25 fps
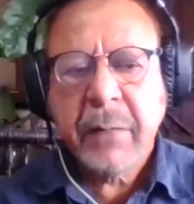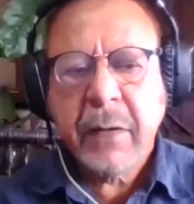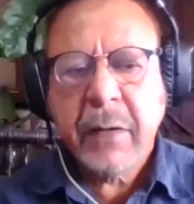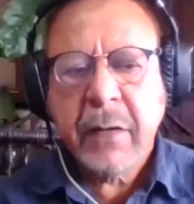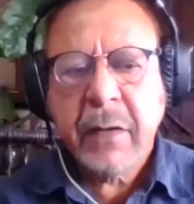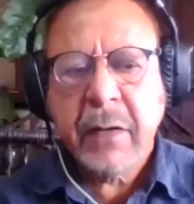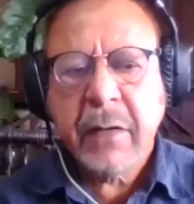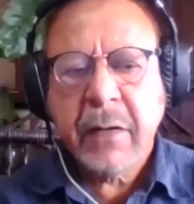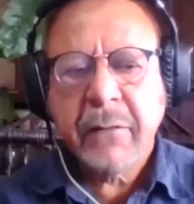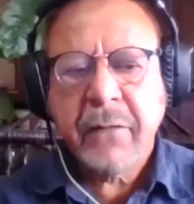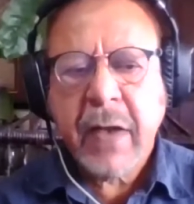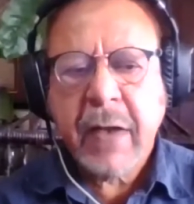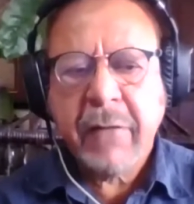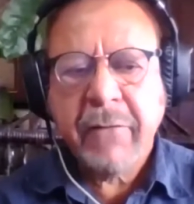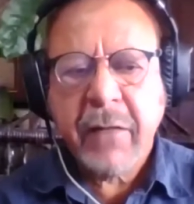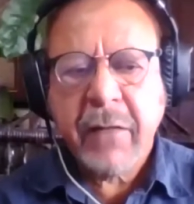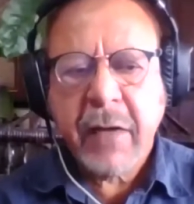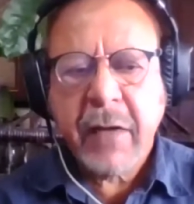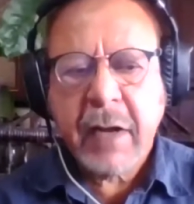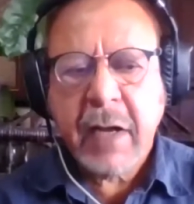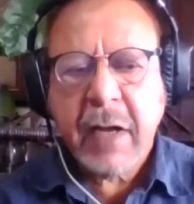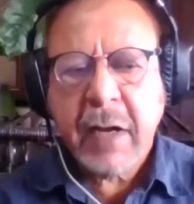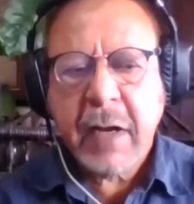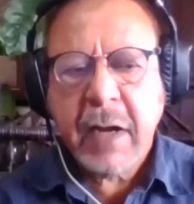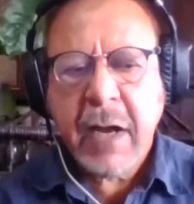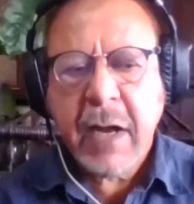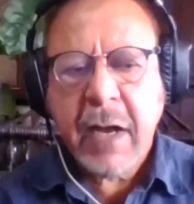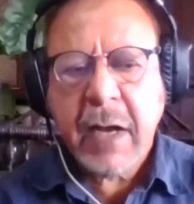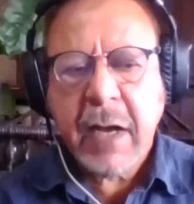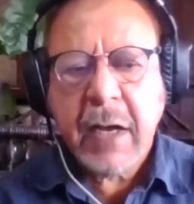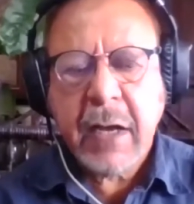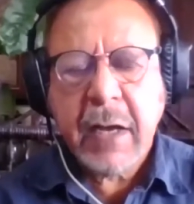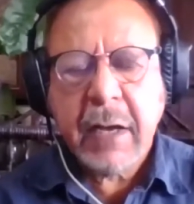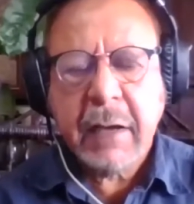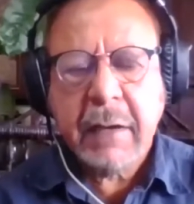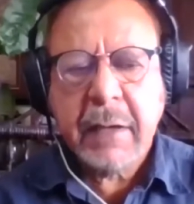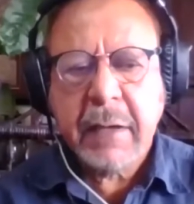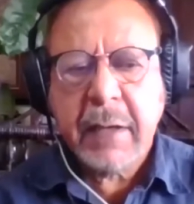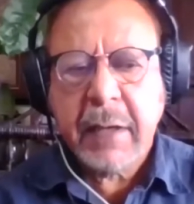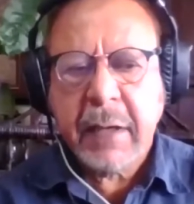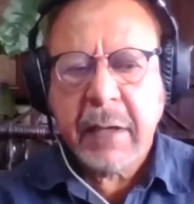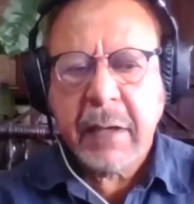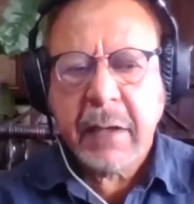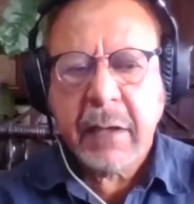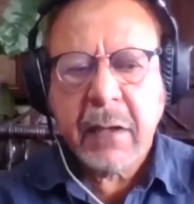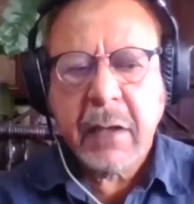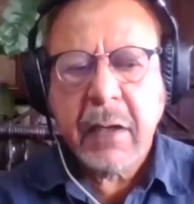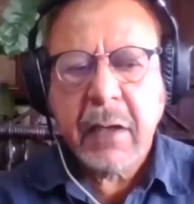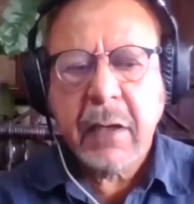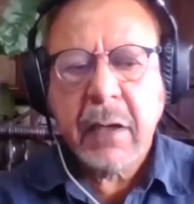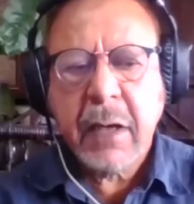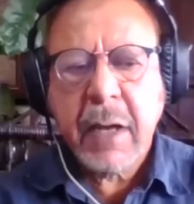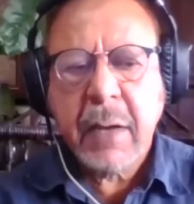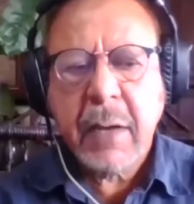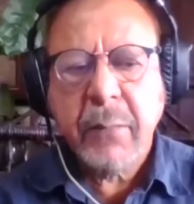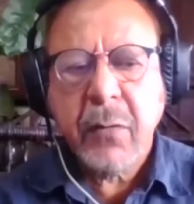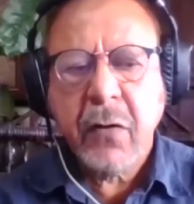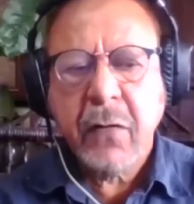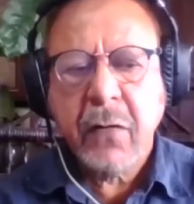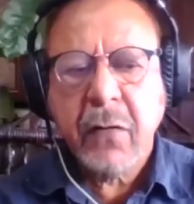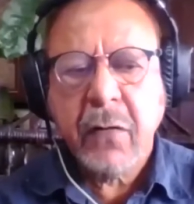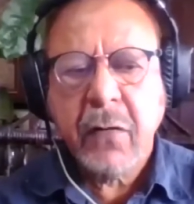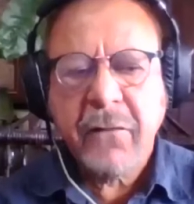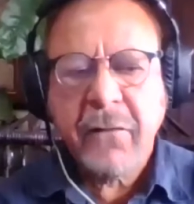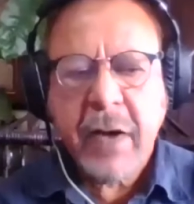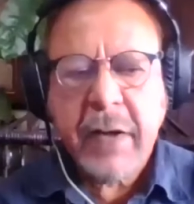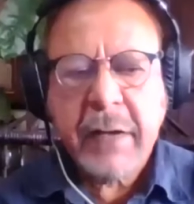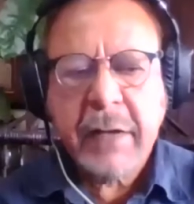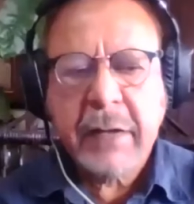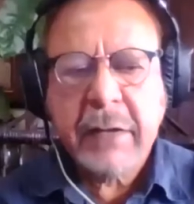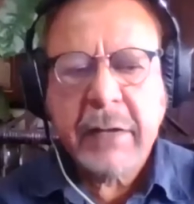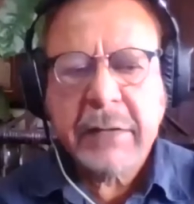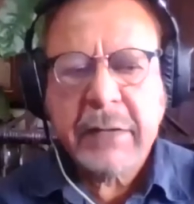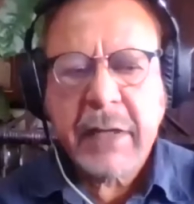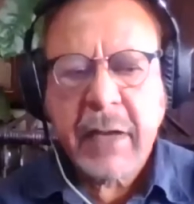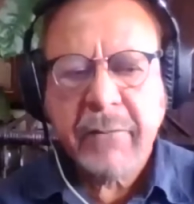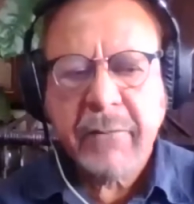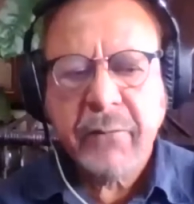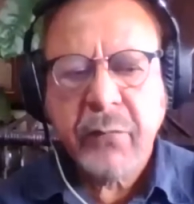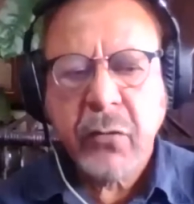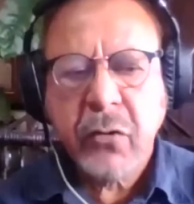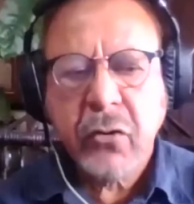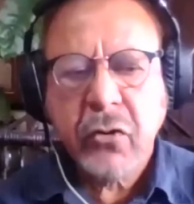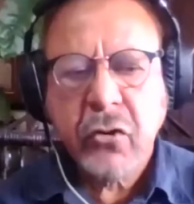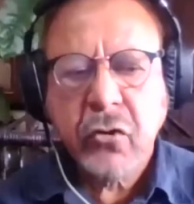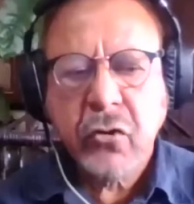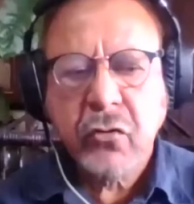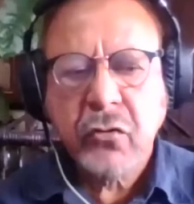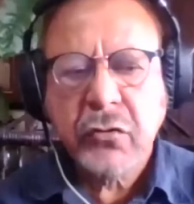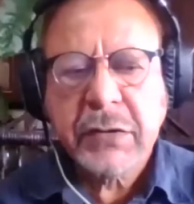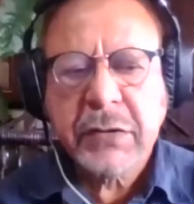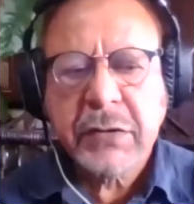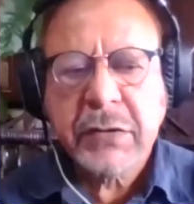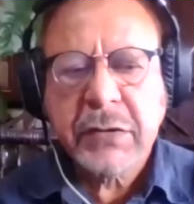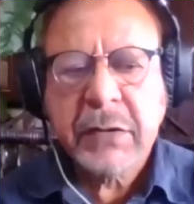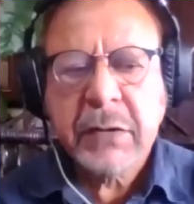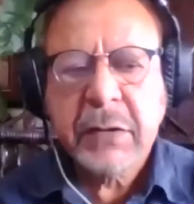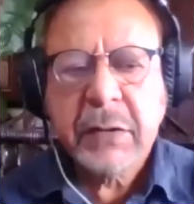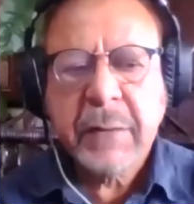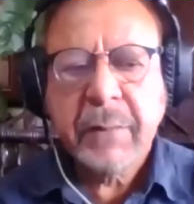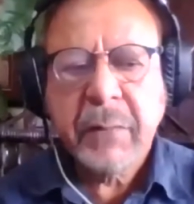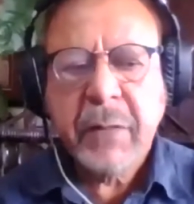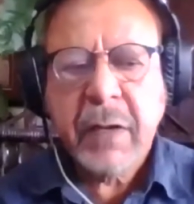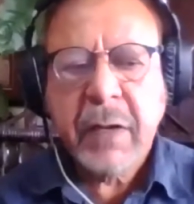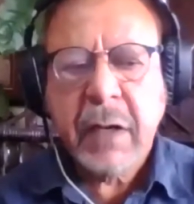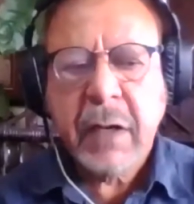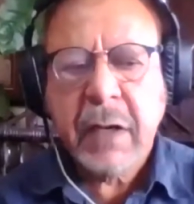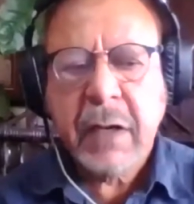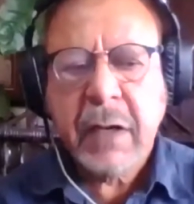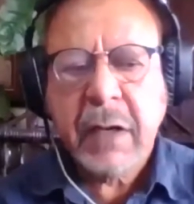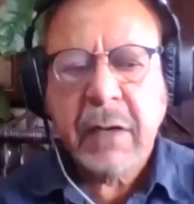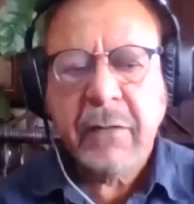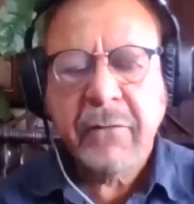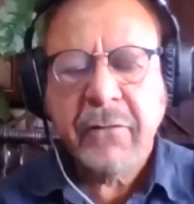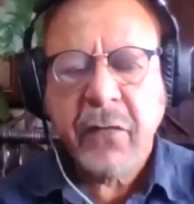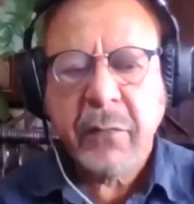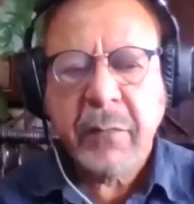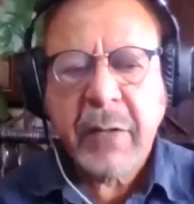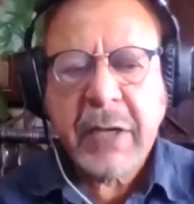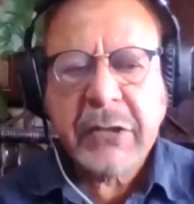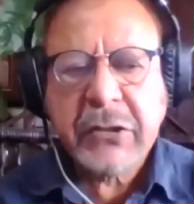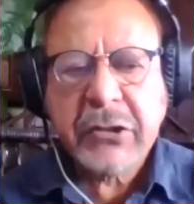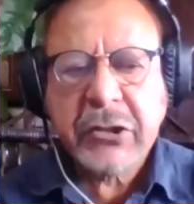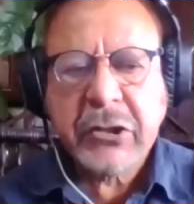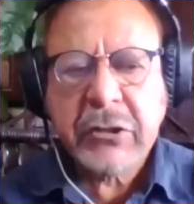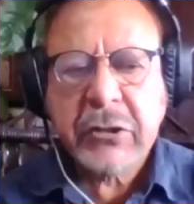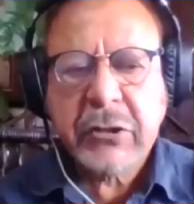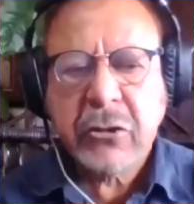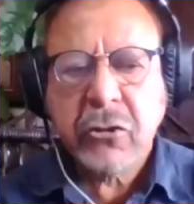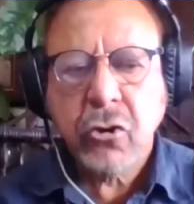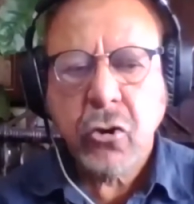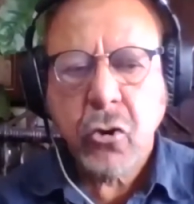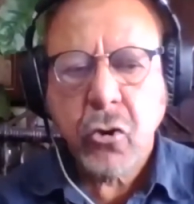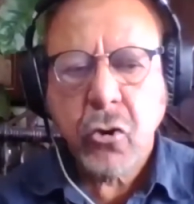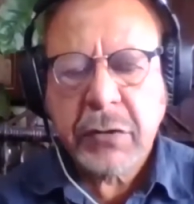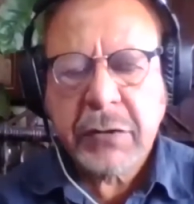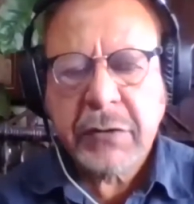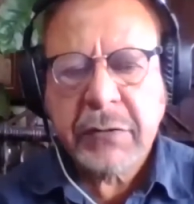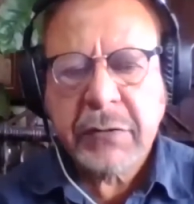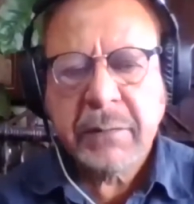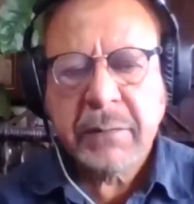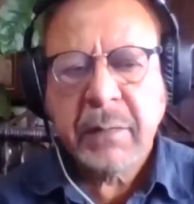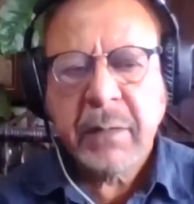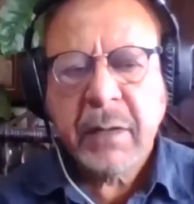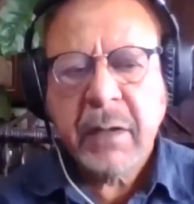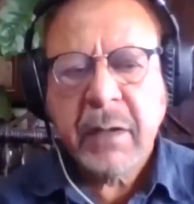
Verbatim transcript: Of FNRI and a number of others have produced uh, information notes.